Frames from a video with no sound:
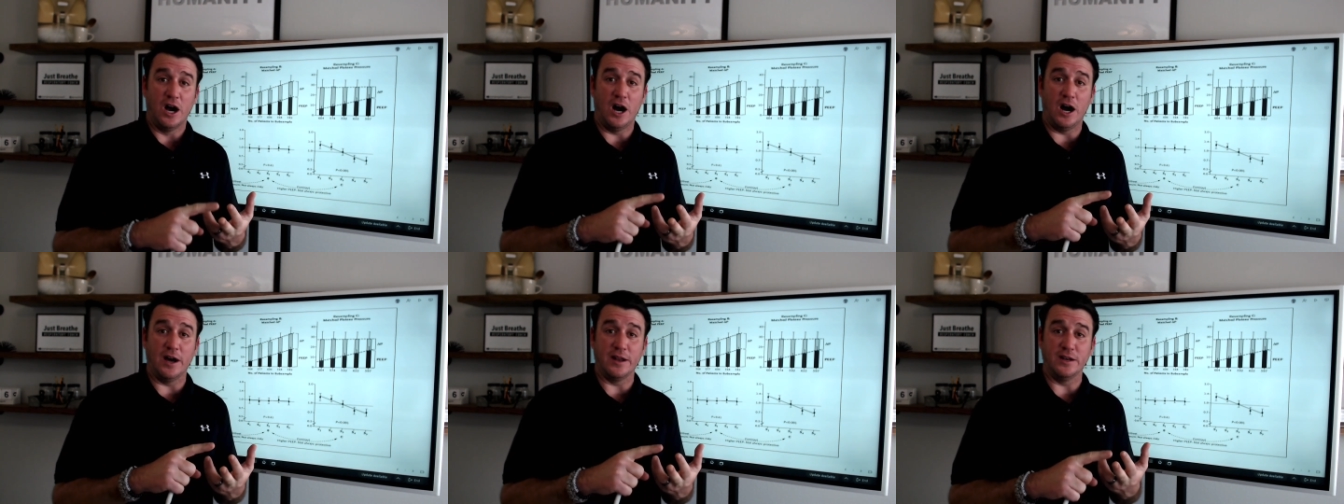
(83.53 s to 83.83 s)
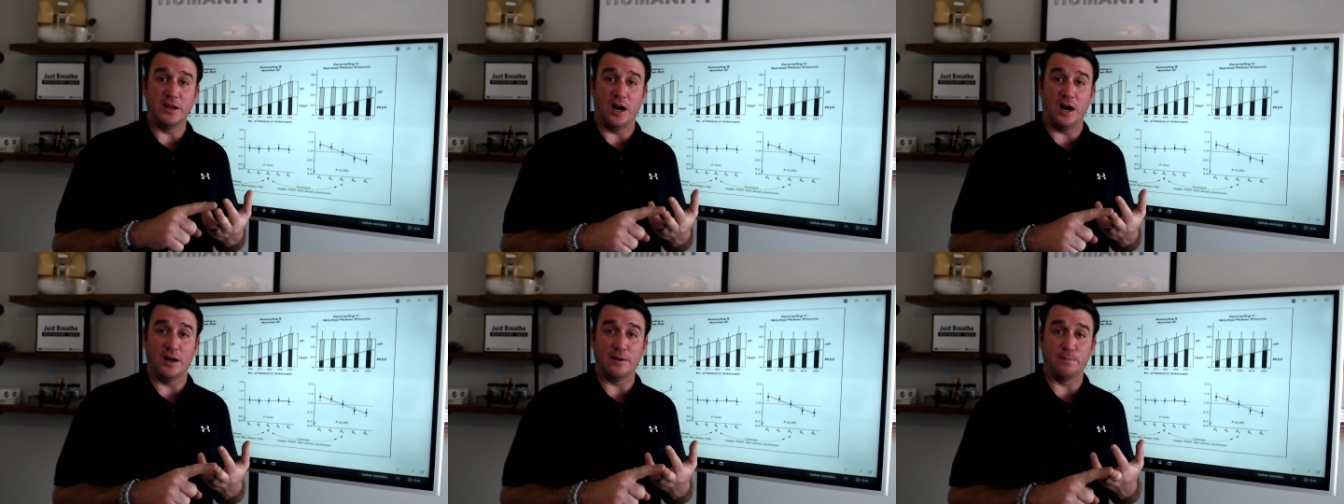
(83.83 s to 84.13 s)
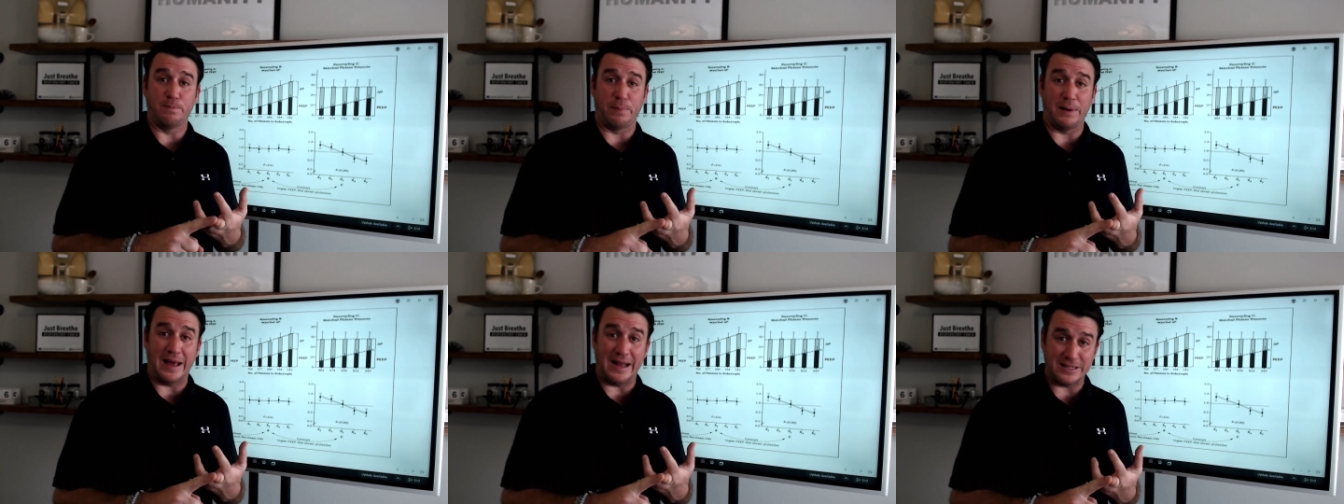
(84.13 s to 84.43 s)
on,
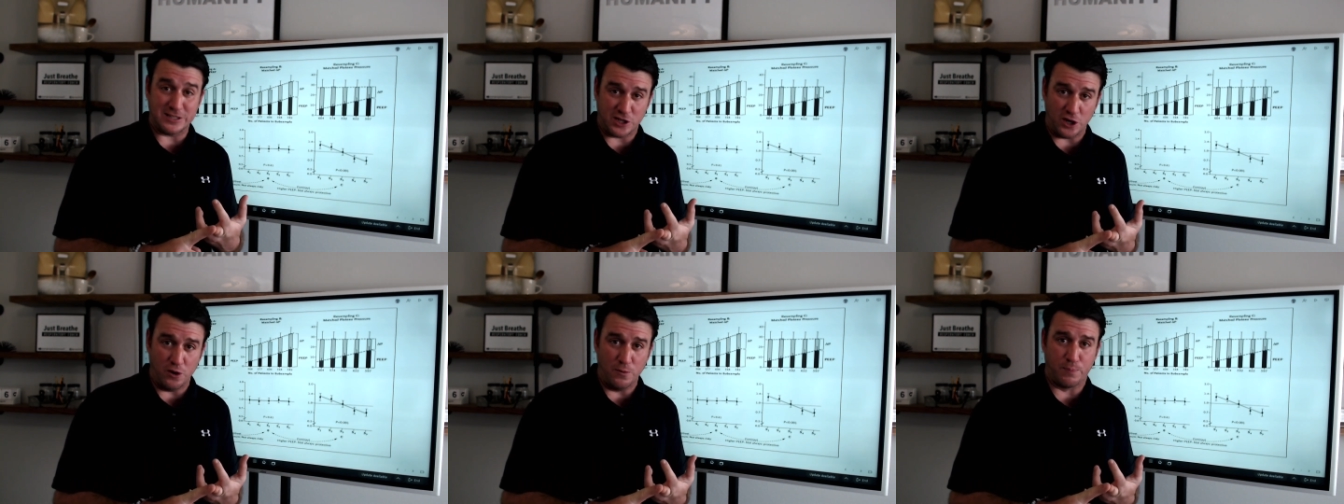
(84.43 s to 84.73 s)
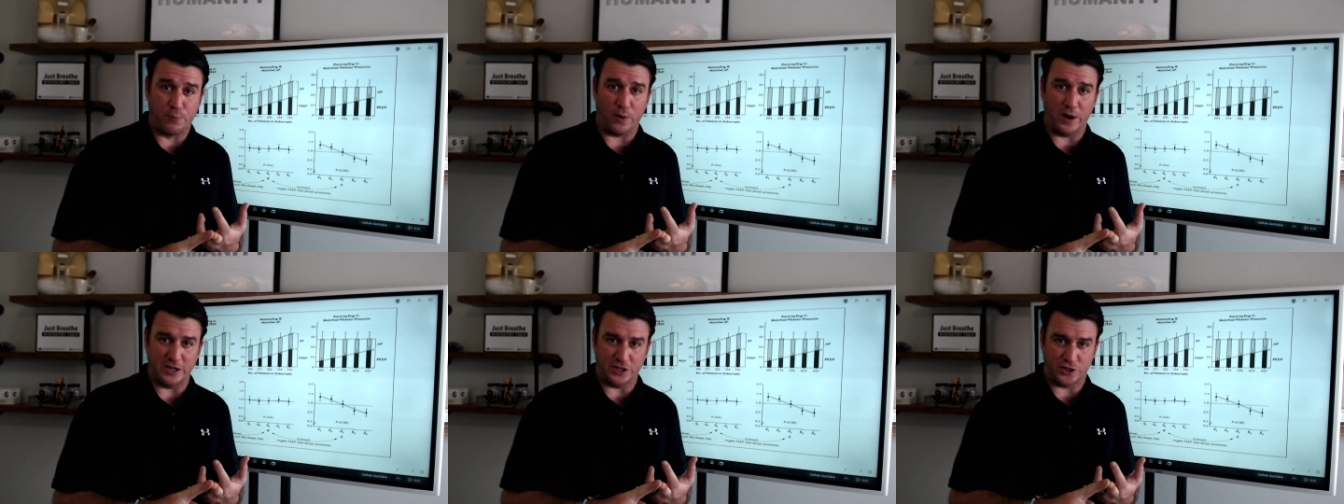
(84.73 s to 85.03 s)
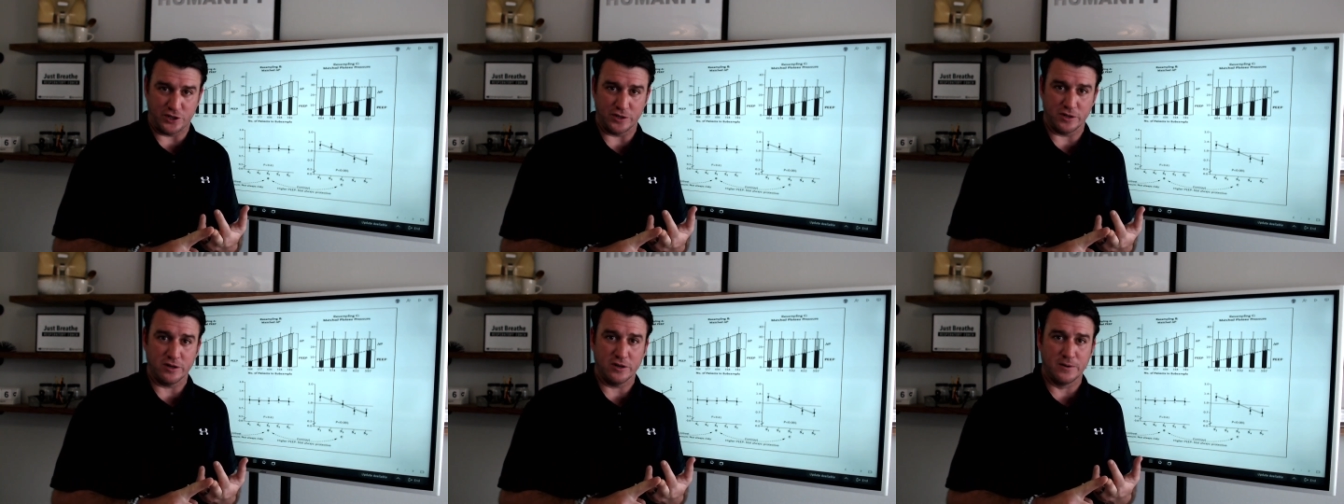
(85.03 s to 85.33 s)
on plateau
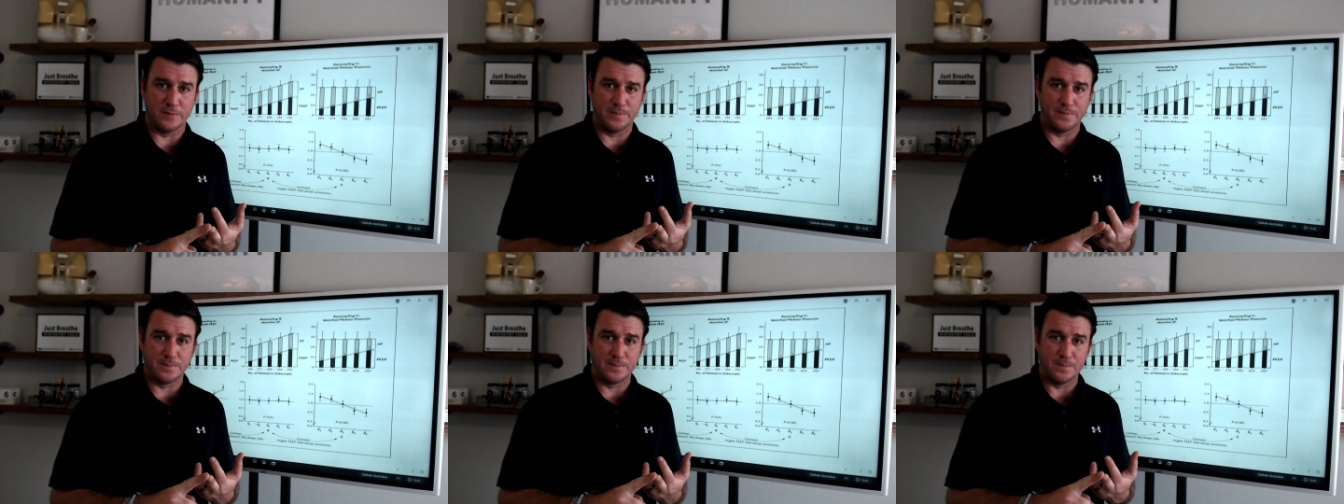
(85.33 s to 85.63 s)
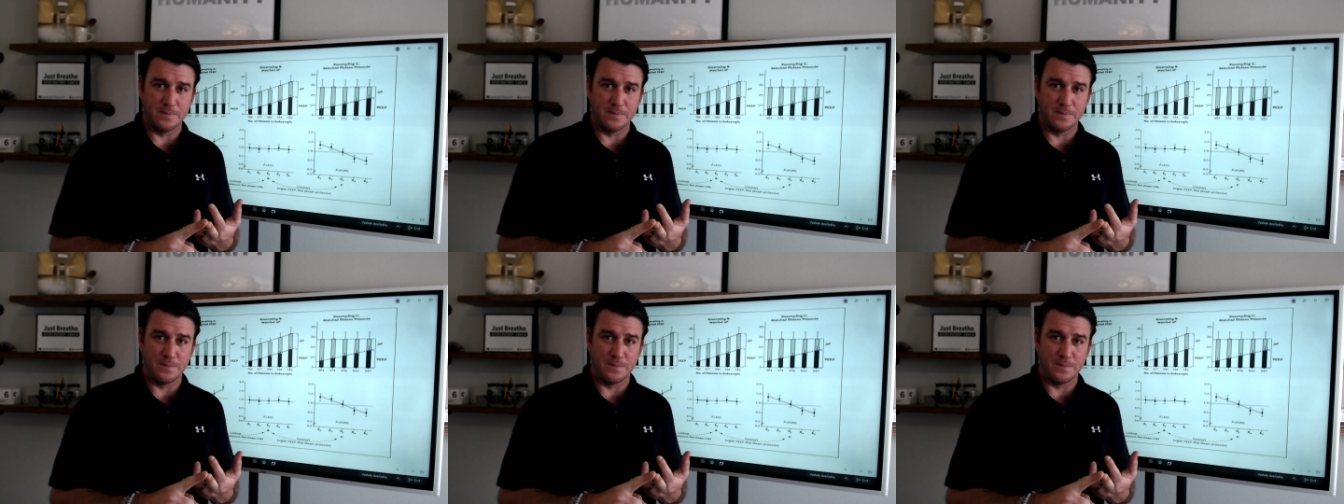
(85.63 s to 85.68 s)
pressure.